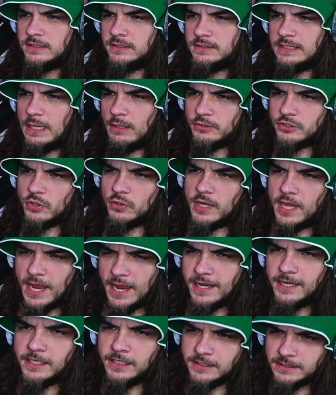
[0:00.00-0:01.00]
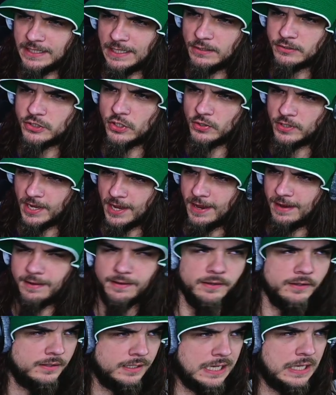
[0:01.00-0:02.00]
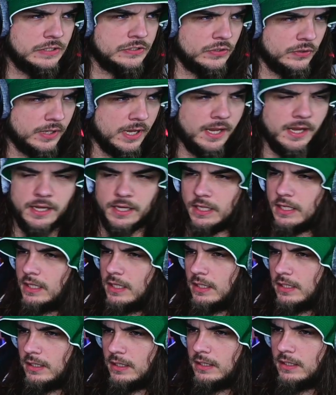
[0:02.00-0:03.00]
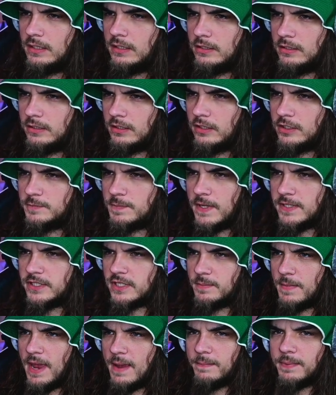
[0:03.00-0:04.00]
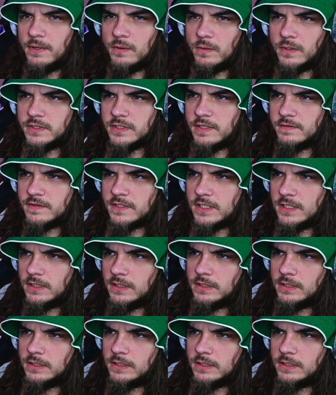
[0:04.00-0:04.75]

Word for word: That was okay. That was okay. That was okay. There's been some epic ones I've seen.